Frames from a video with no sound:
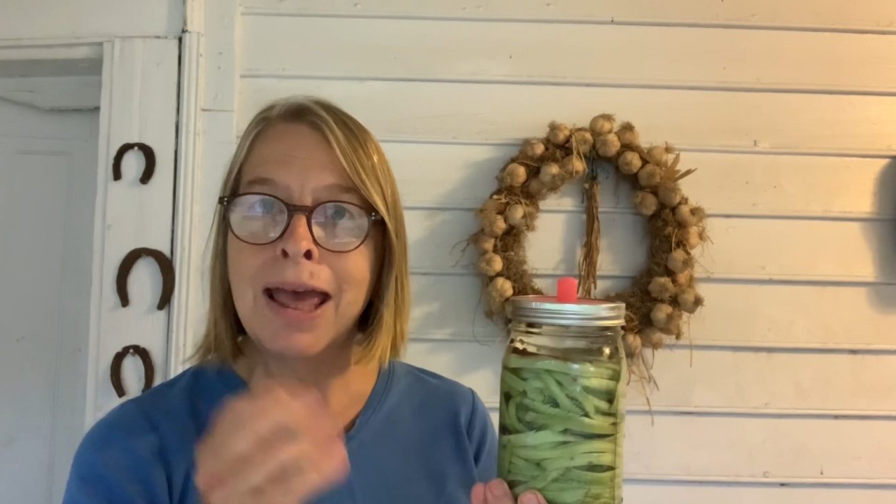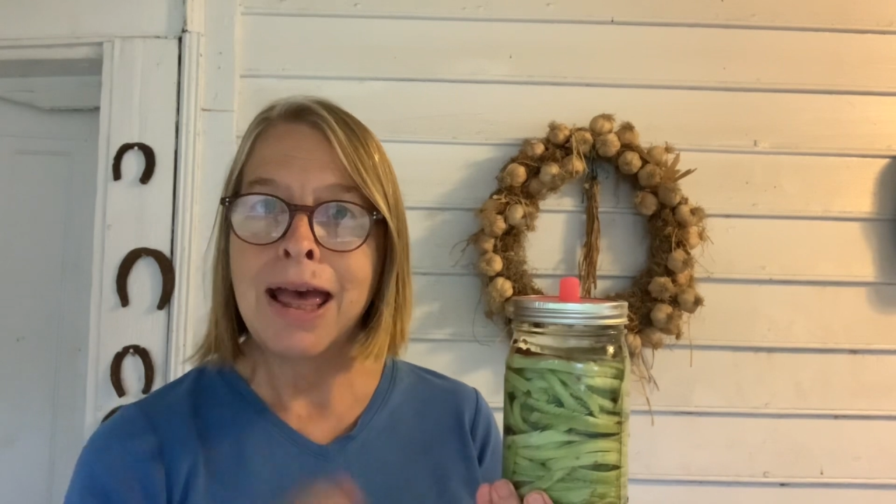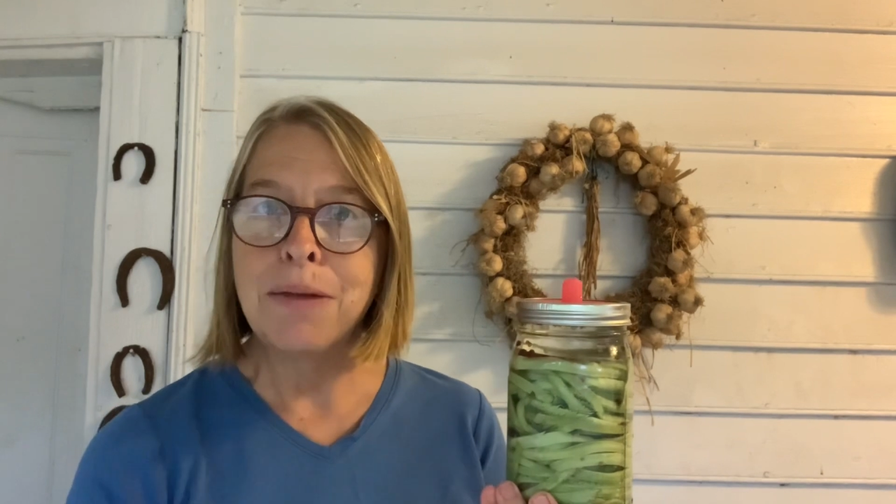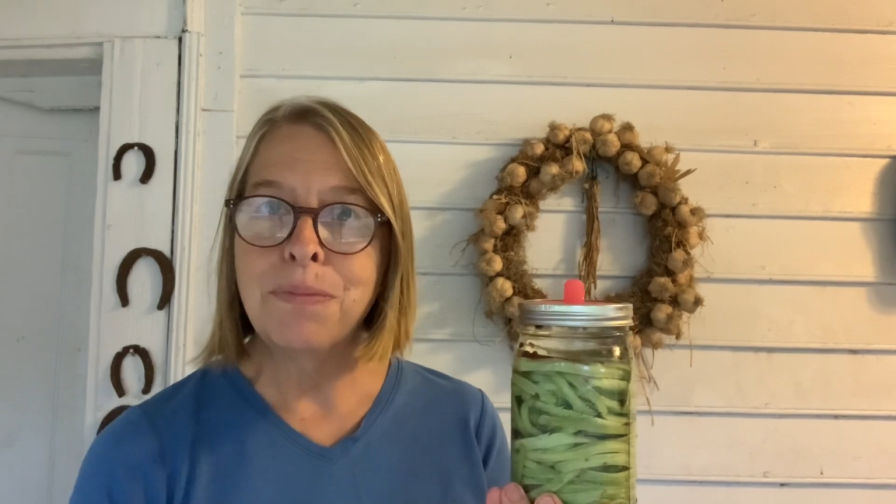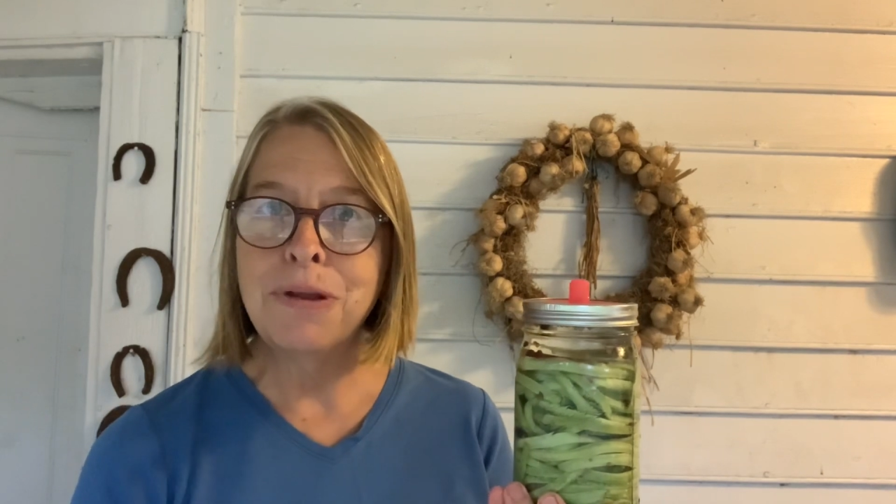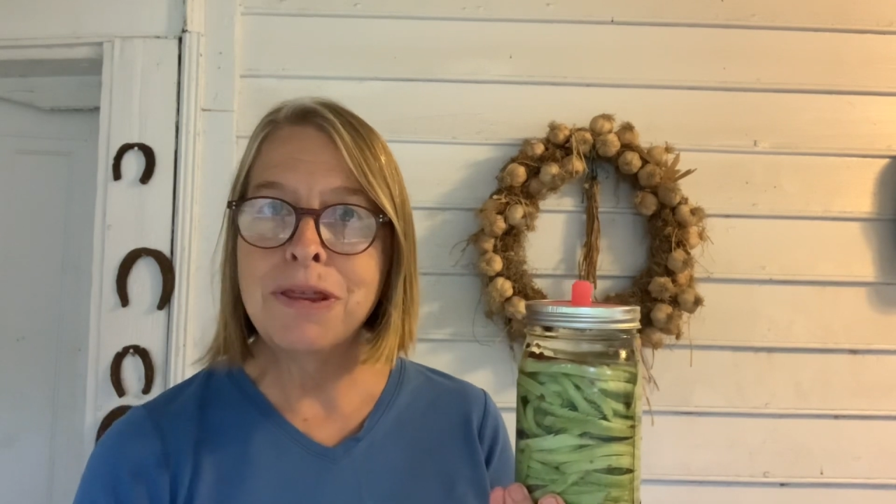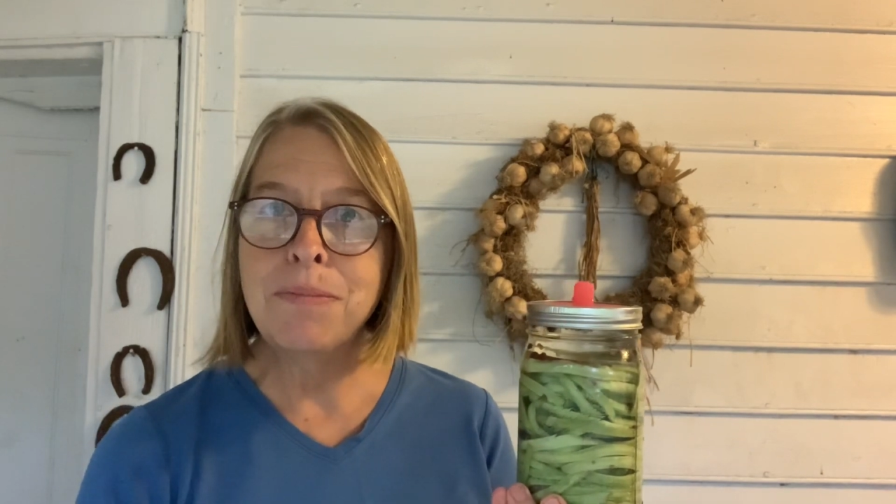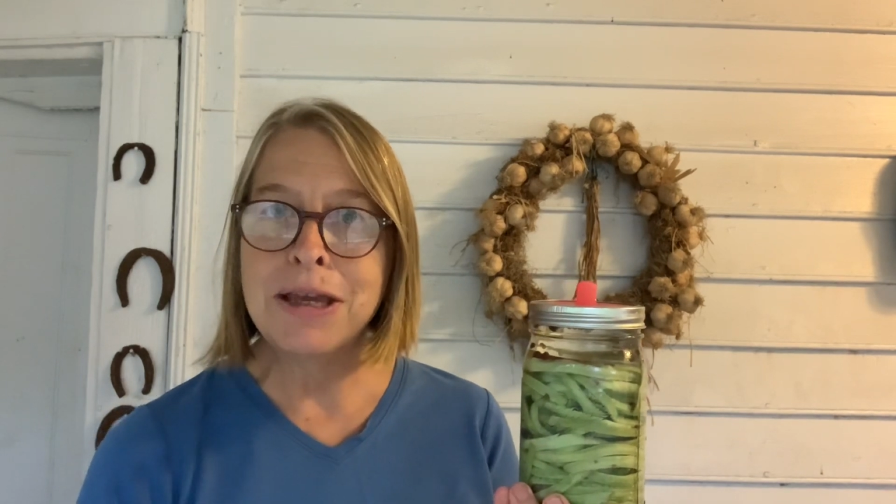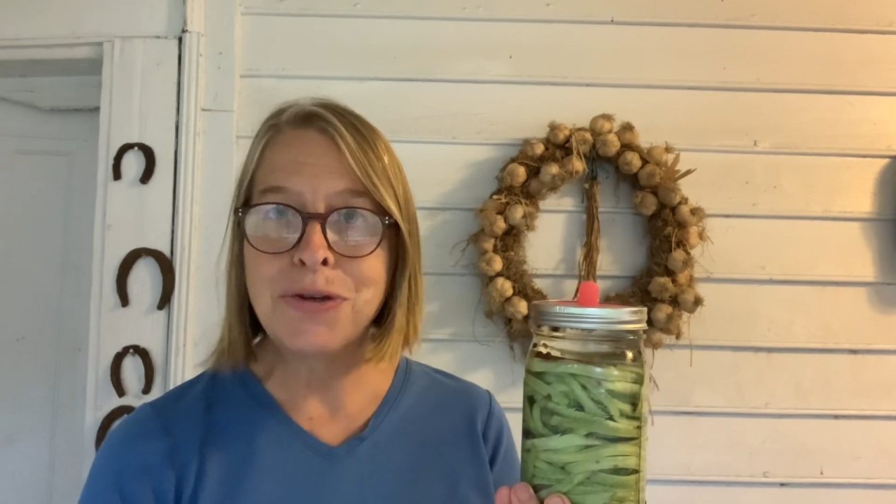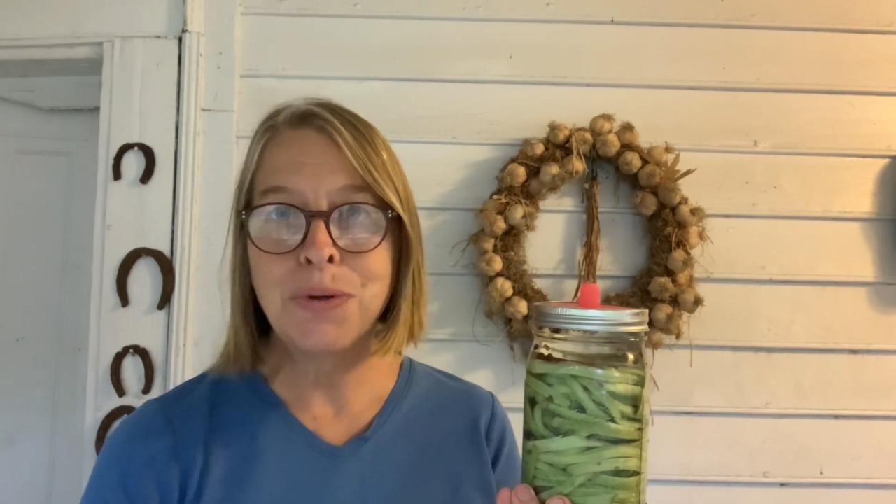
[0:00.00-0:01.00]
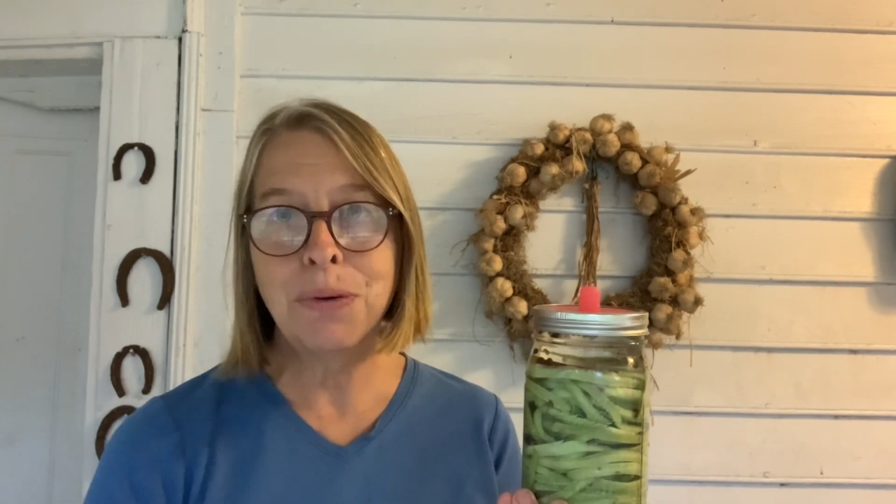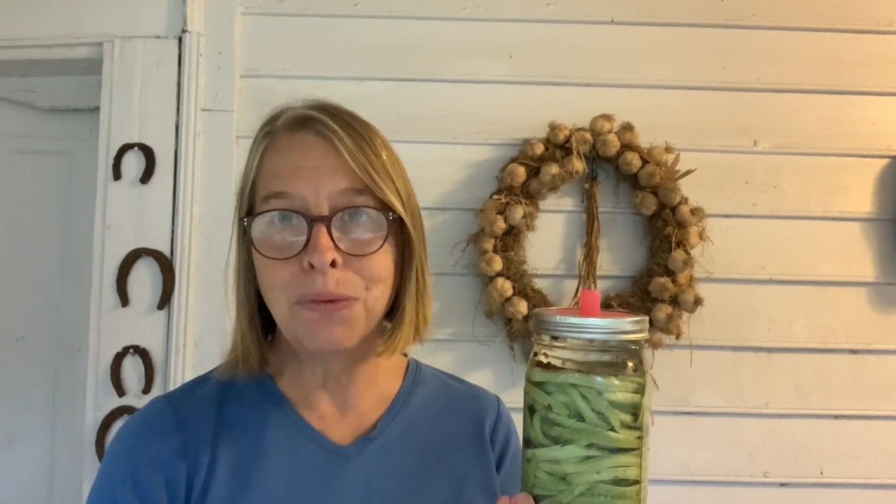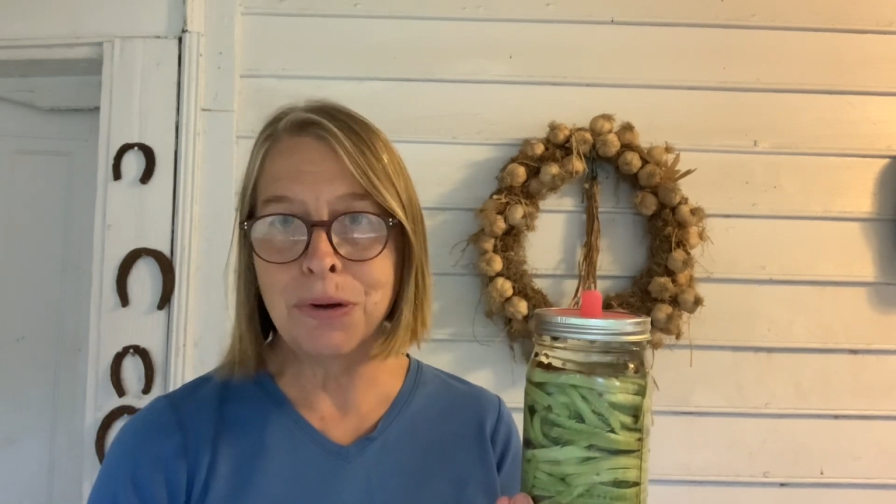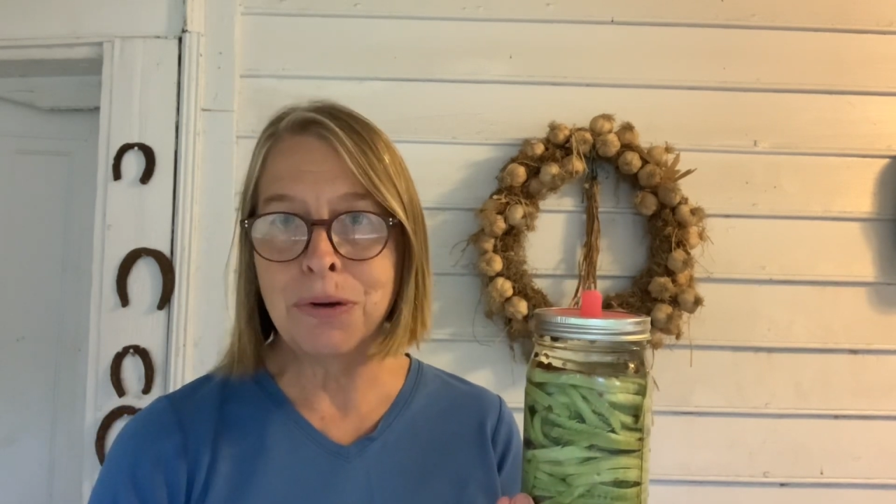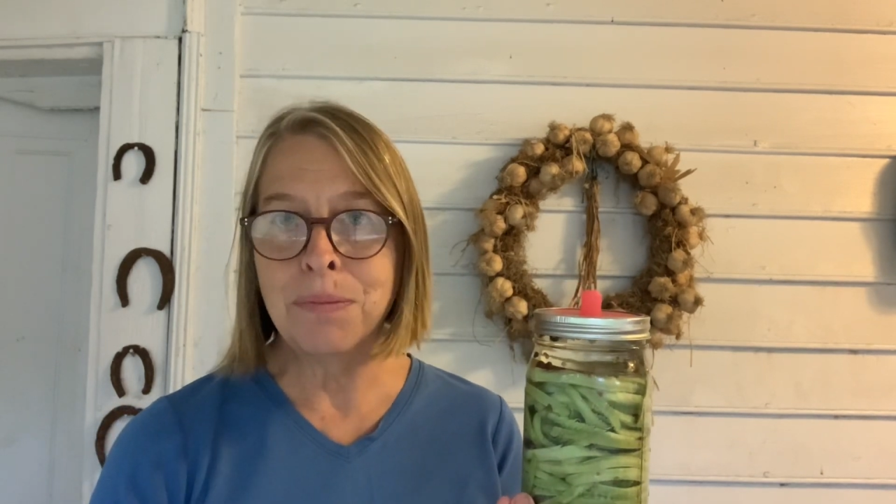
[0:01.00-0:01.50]
and put them into a
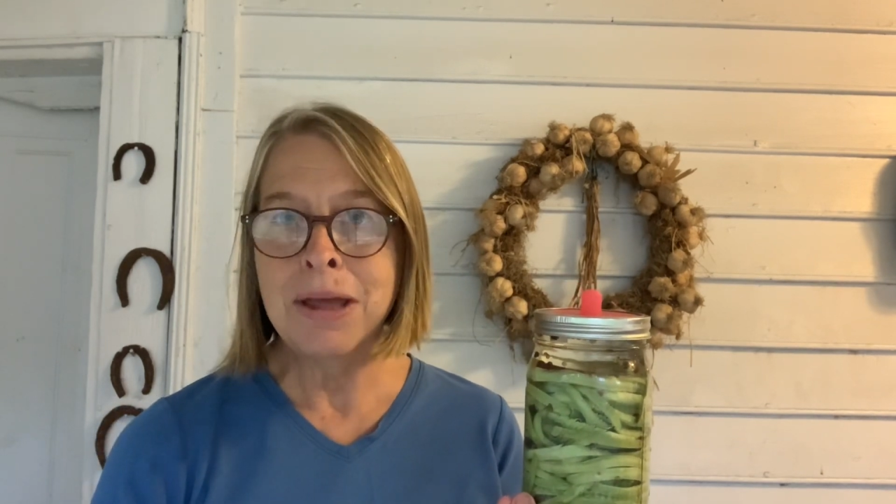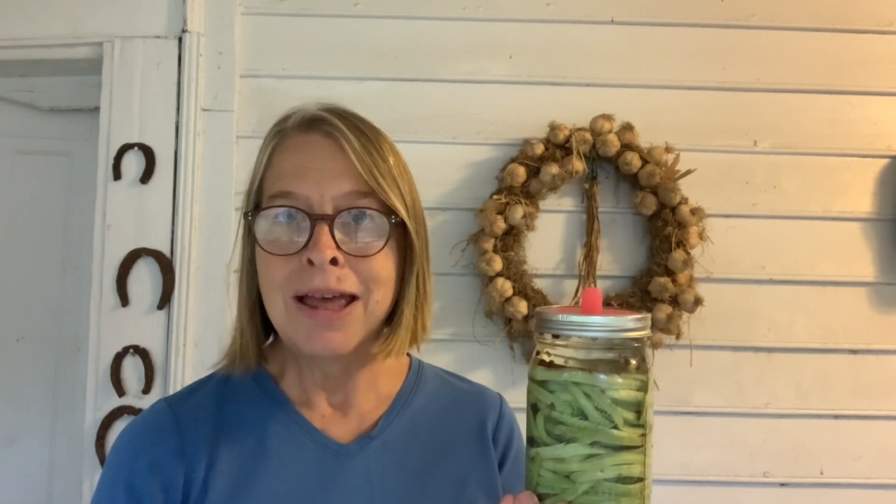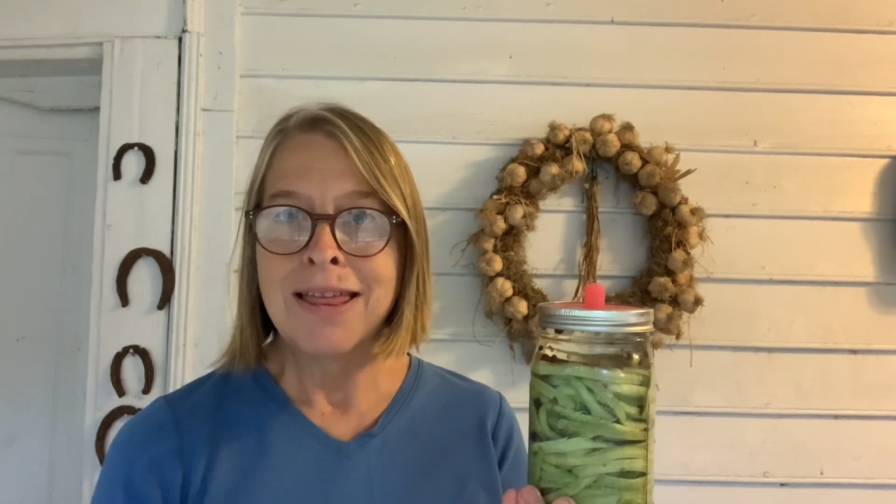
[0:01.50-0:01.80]
room